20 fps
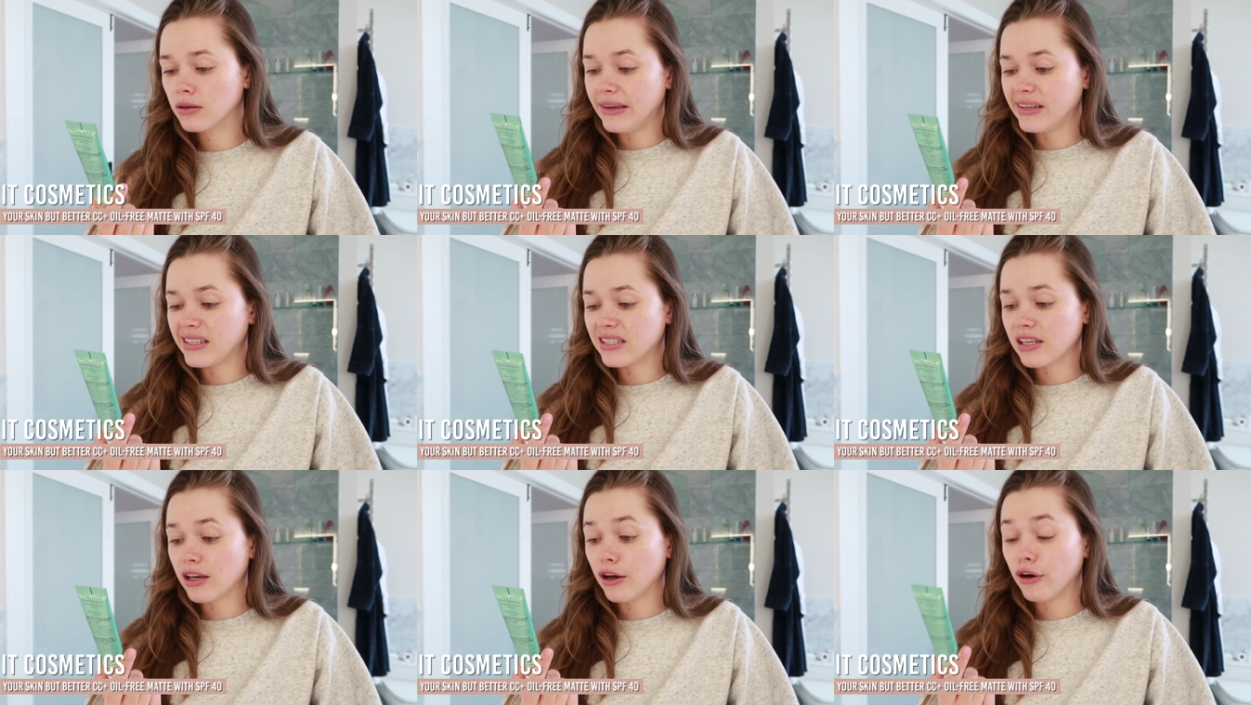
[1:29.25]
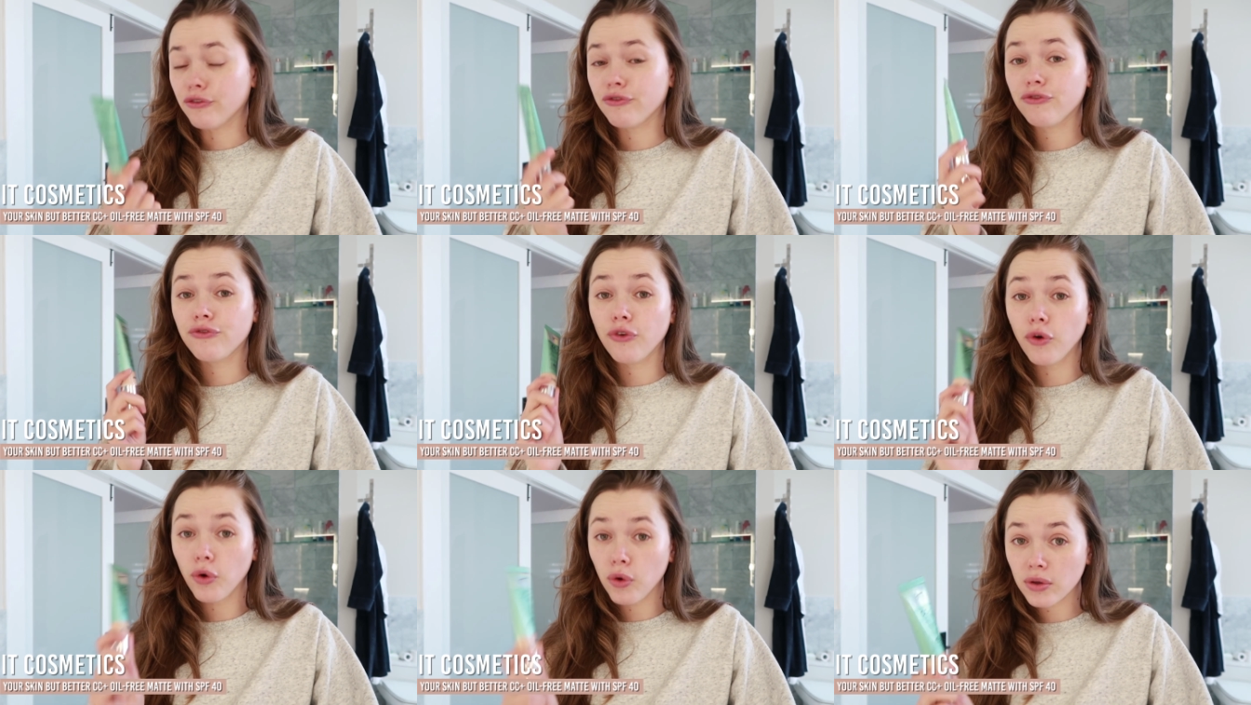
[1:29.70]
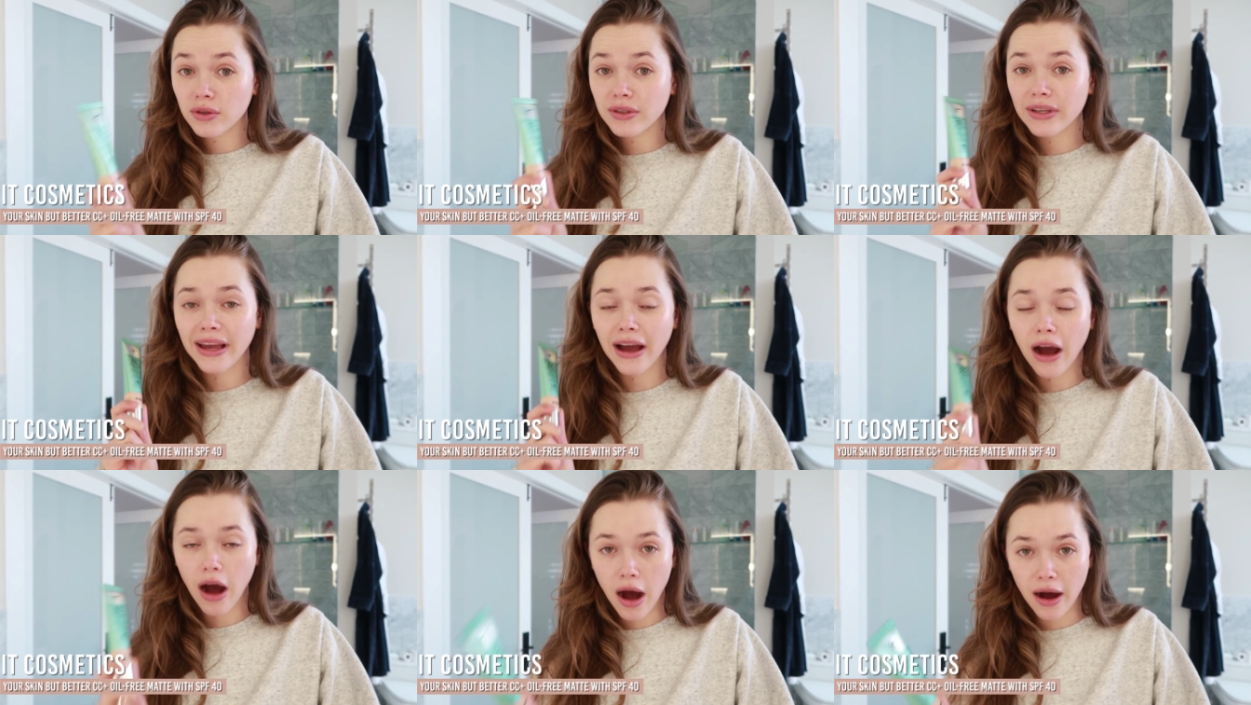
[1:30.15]
It's a
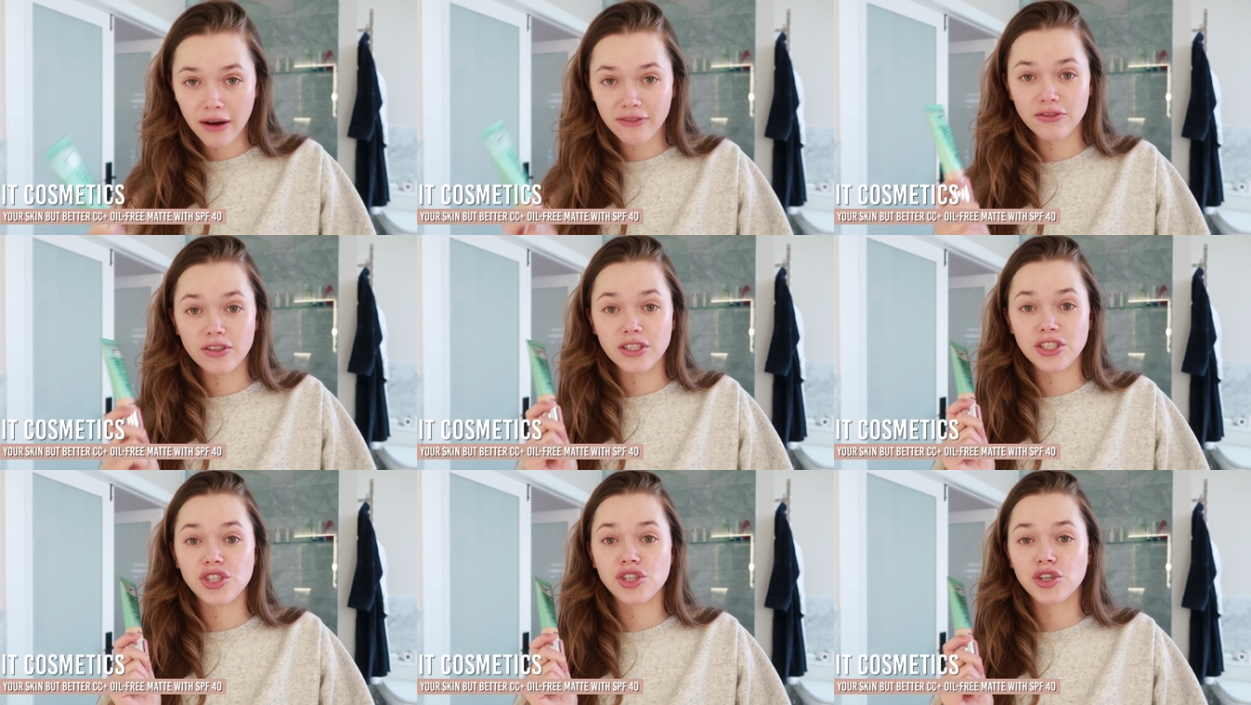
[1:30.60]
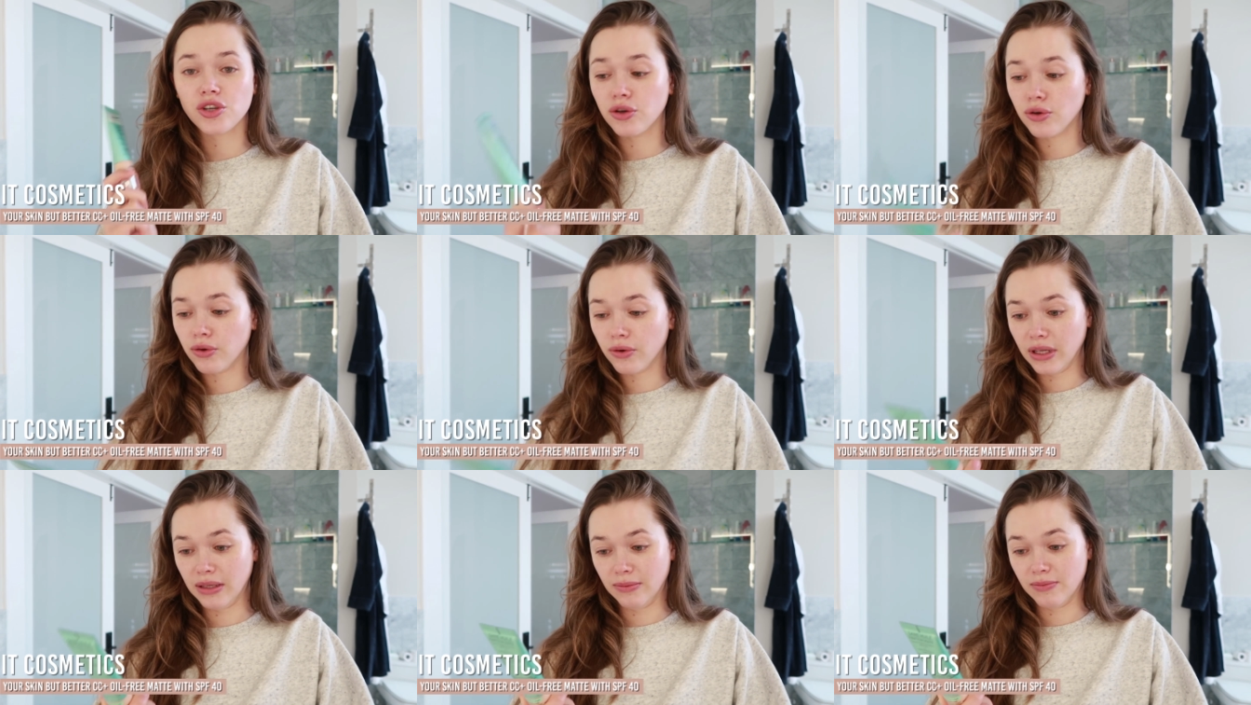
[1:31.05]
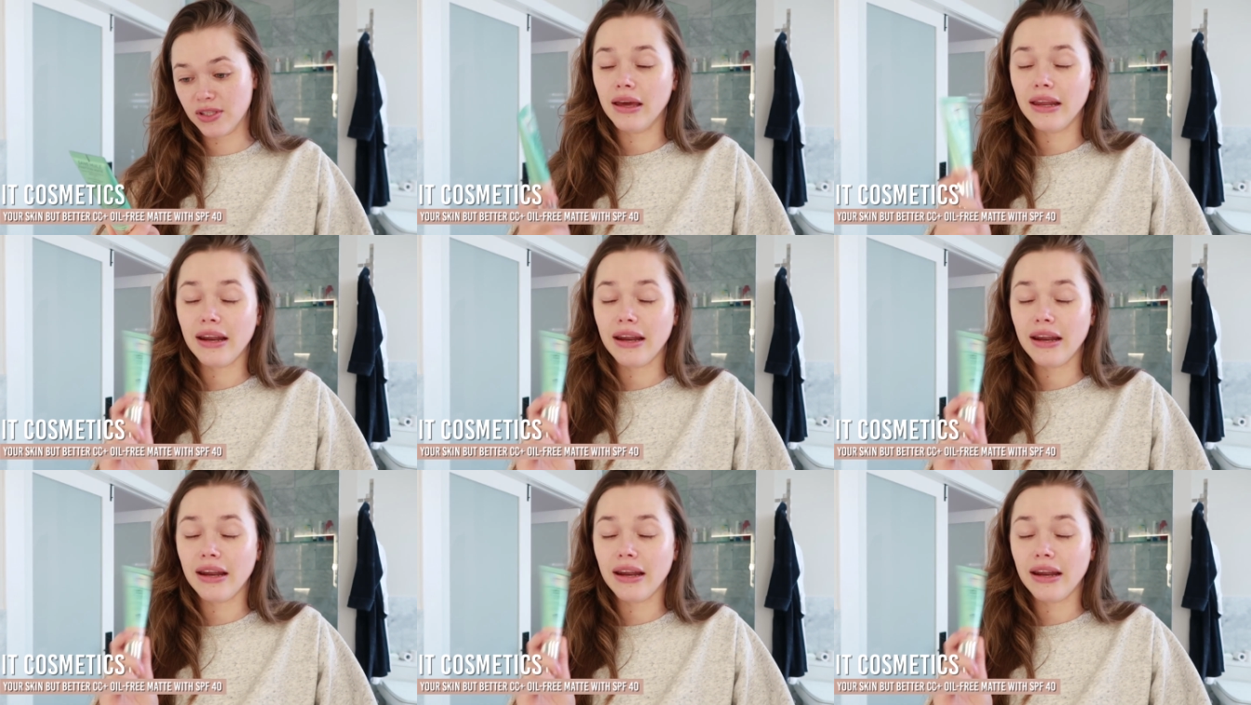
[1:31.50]
full coverage cream.